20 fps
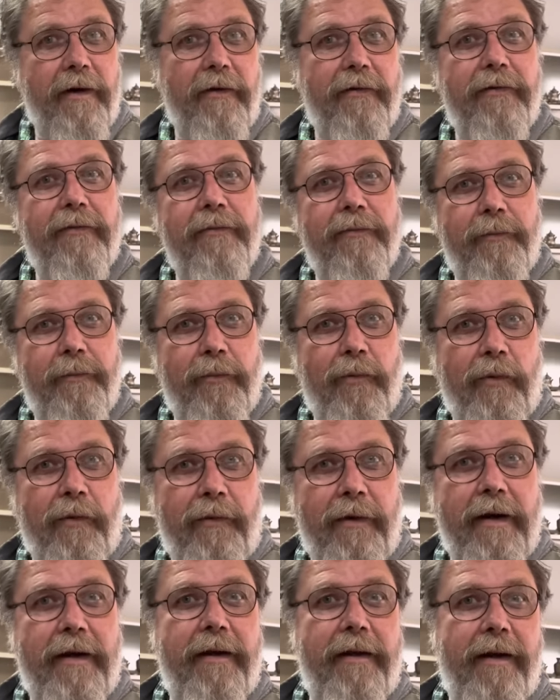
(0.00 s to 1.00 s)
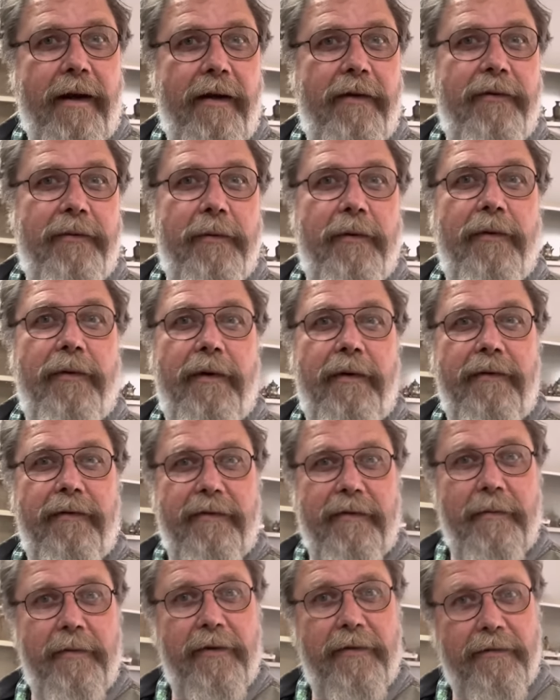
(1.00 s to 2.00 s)
It's more recognizable than
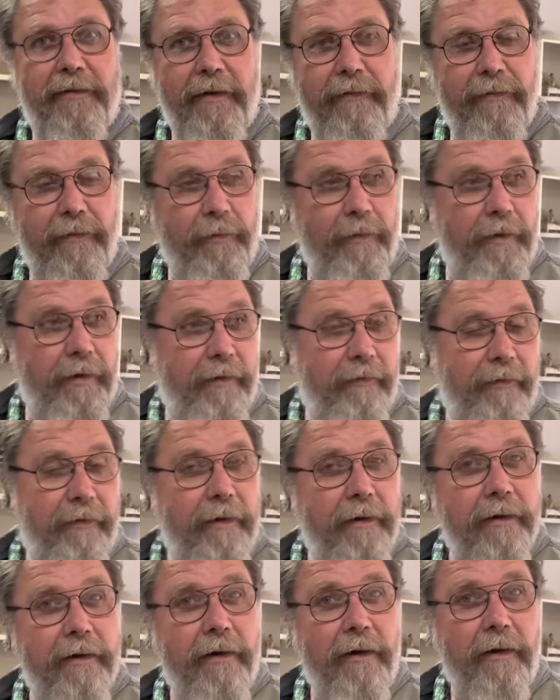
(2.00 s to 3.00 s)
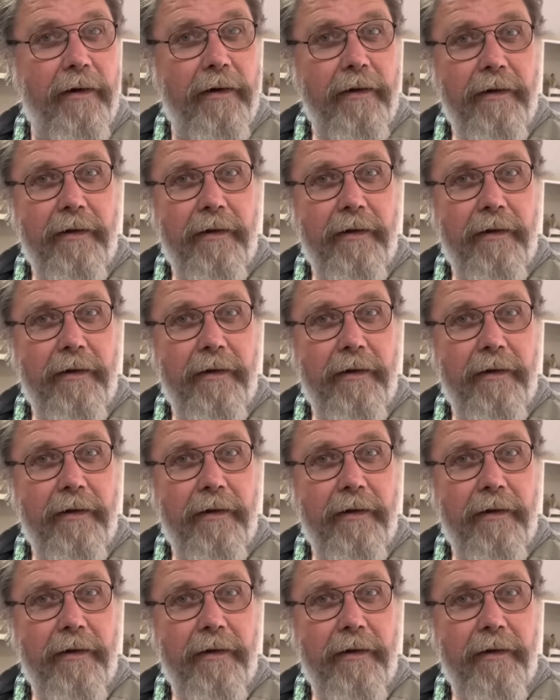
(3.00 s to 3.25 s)
some of the stuff that we have here.